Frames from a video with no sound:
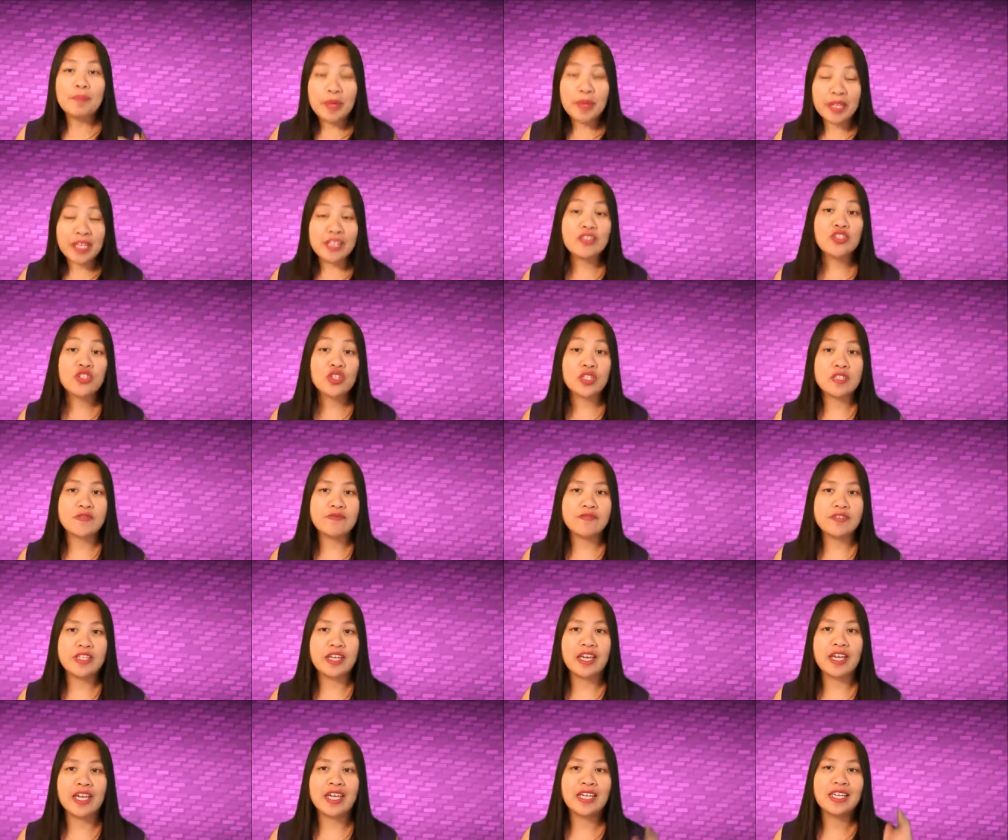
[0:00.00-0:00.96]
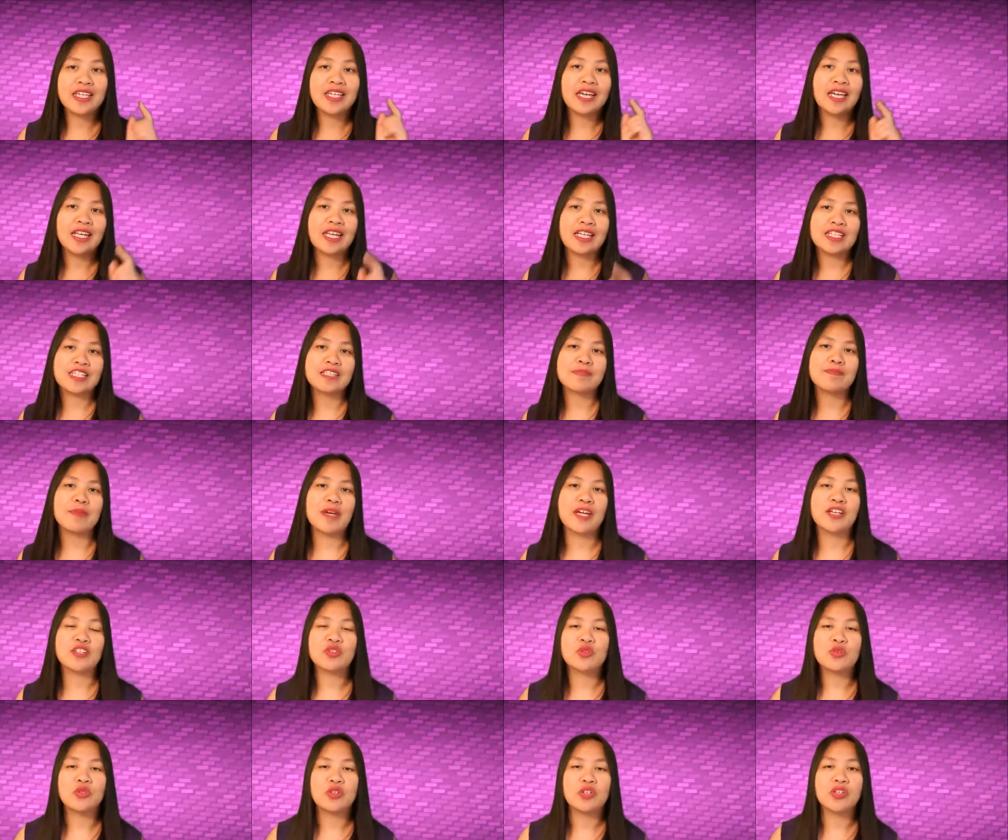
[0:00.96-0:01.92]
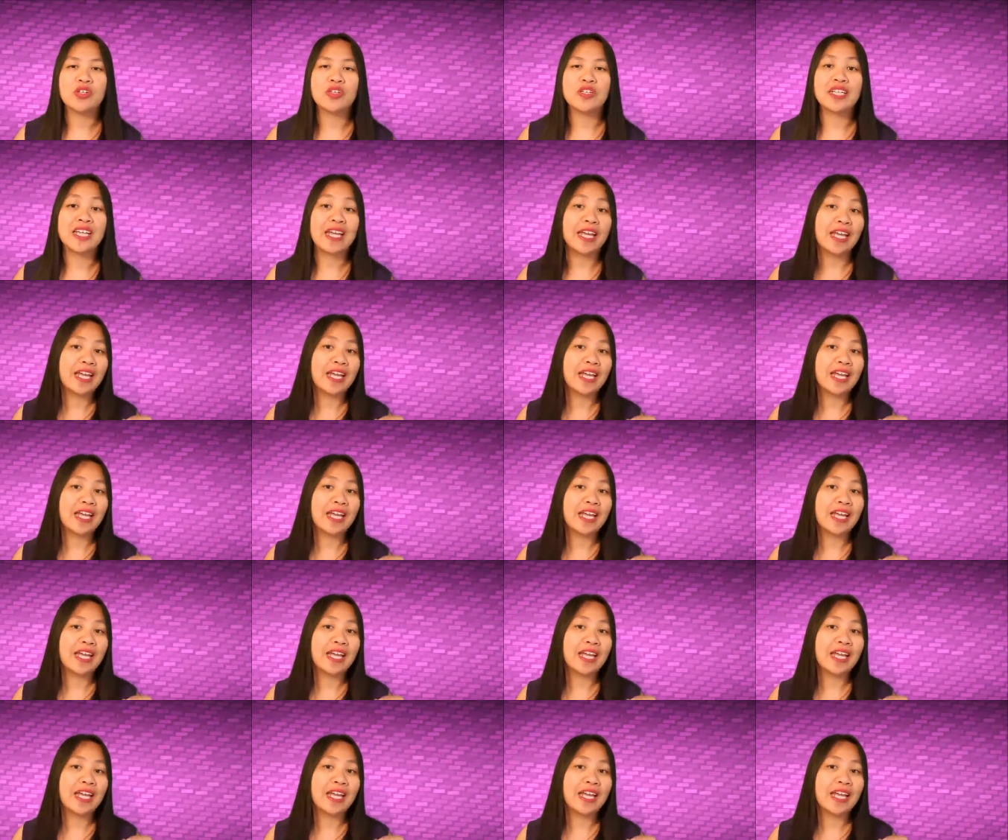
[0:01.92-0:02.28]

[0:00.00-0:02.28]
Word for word: Pinterest VA can expect to earn